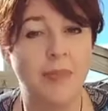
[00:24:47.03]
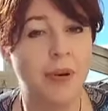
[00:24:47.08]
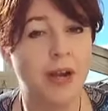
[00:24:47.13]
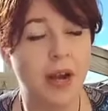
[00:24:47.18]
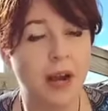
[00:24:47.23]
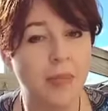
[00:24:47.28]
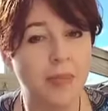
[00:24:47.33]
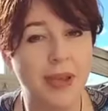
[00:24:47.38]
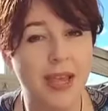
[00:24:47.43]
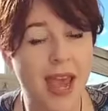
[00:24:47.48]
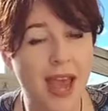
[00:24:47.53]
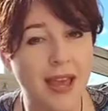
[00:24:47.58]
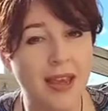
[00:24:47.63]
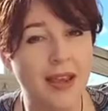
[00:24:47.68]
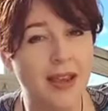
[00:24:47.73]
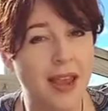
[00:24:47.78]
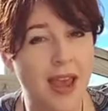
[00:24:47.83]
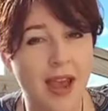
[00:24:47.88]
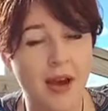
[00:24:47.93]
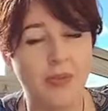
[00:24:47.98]
But I'll be
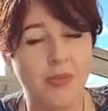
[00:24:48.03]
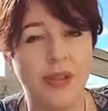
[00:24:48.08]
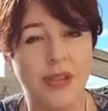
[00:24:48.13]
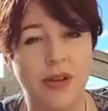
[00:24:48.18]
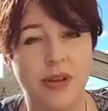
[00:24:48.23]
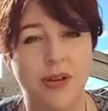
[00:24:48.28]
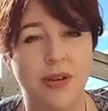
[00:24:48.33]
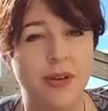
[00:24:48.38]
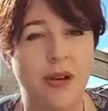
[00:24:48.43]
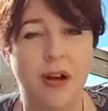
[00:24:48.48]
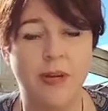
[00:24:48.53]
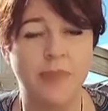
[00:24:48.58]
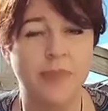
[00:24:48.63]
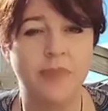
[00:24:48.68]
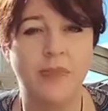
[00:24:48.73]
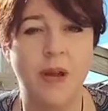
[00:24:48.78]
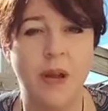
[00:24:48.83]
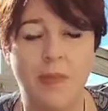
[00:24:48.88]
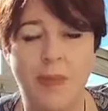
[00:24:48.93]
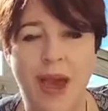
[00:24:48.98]
hanging out with you.
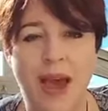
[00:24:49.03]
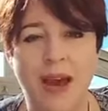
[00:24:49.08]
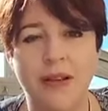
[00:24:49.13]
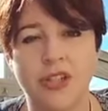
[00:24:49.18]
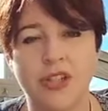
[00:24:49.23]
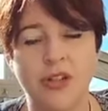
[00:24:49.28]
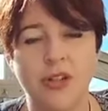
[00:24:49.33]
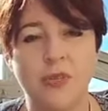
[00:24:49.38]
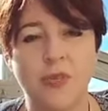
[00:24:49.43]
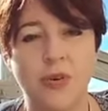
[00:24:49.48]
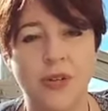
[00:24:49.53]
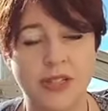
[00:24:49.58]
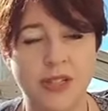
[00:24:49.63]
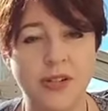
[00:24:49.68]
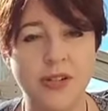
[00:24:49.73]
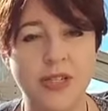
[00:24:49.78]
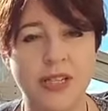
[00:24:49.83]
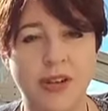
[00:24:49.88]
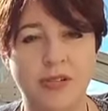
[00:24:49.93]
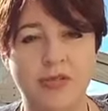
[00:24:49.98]
I'm about to, as
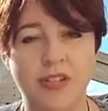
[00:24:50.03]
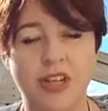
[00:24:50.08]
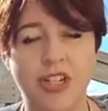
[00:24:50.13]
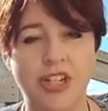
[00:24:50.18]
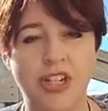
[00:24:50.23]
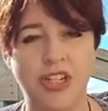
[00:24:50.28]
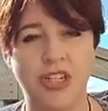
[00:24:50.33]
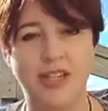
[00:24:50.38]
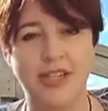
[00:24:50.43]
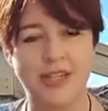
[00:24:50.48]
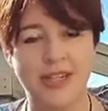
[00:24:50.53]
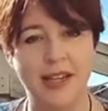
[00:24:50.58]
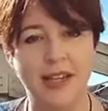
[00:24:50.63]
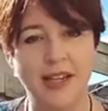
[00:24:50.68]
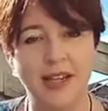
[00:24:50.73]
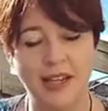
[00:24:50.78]
soon as I finish this